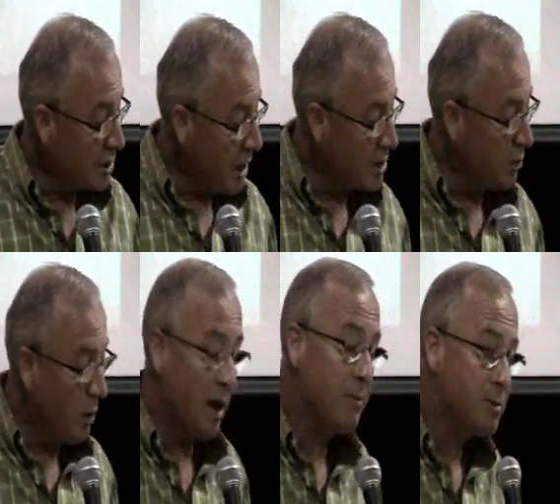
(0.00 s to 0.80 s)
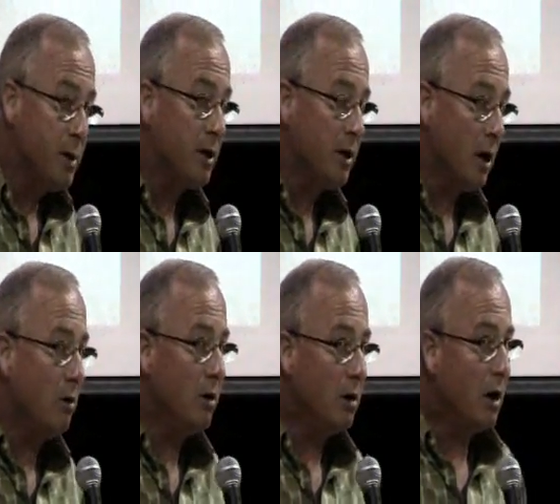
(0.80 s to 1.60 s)
that's actually why I'm speaking out.
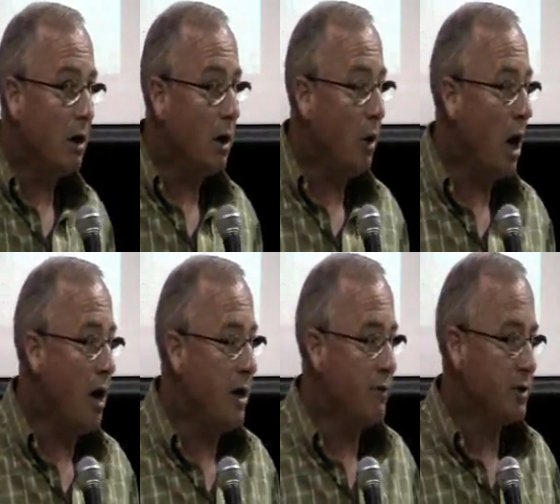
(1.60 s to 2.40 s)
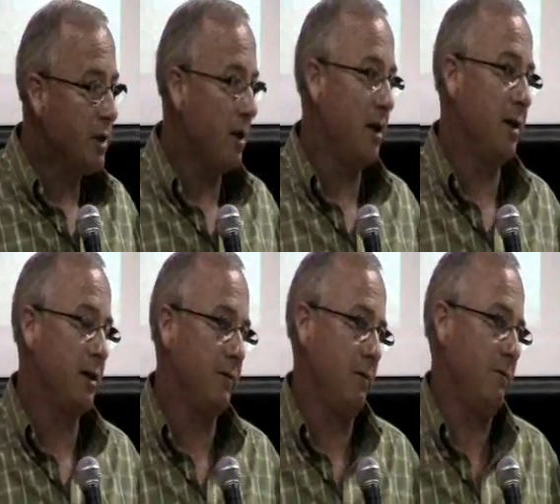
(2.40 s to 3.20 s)
I never said
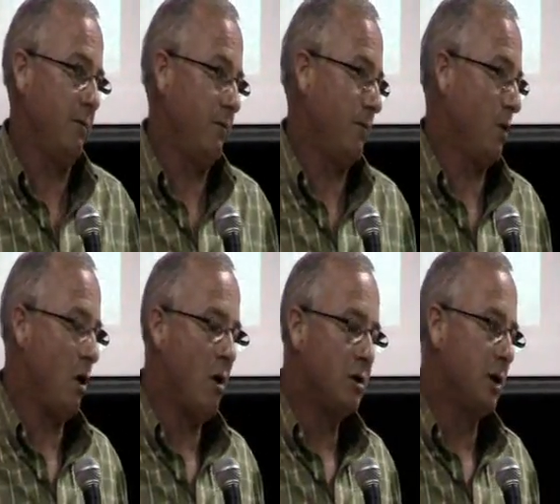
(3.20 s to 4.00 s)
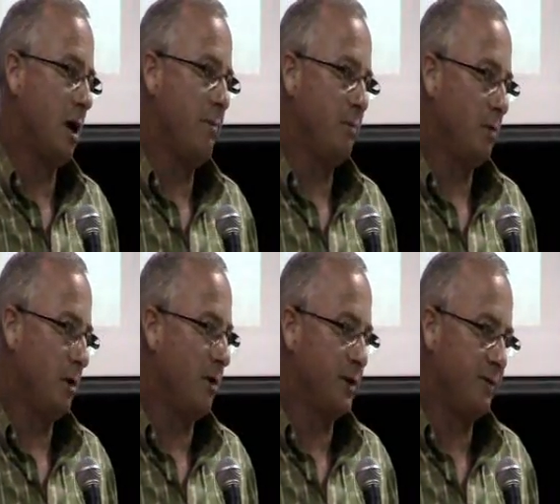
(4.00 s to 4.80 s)
anything for a long time,
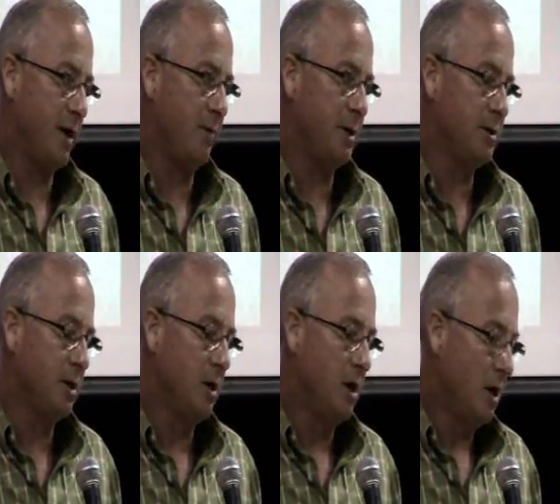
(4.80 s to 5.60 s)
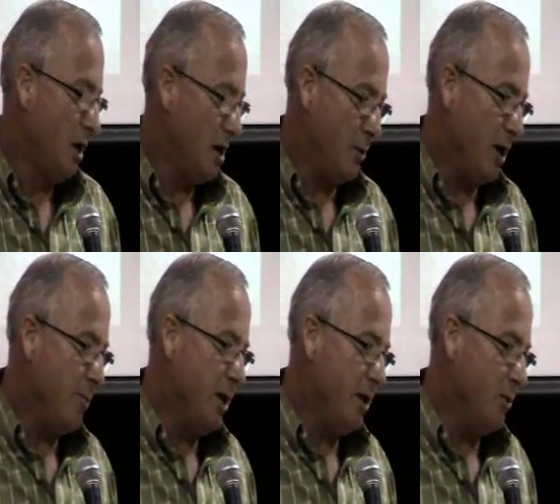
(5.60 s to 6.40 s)
none of us families. And we had a
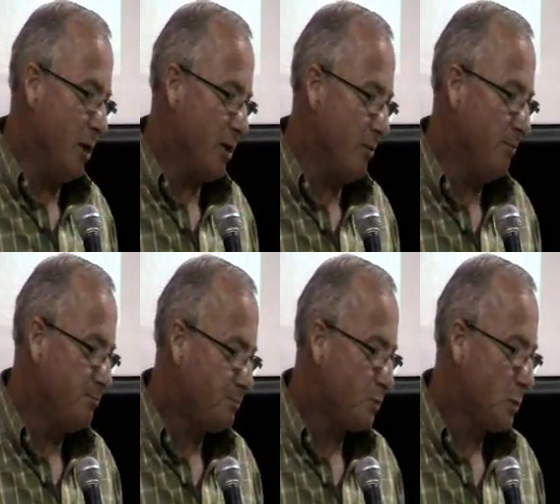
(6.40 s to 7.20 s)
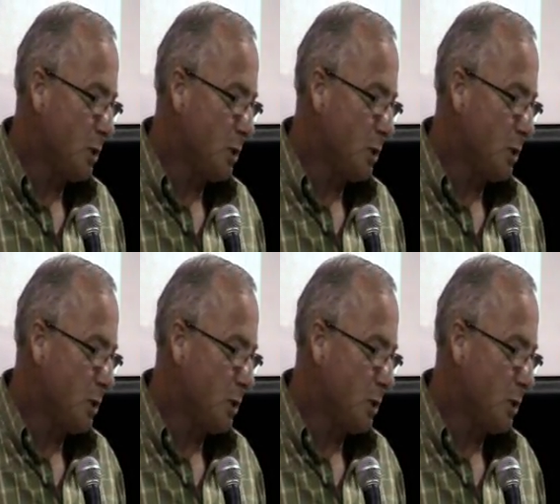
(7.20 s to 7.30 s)
meeting with them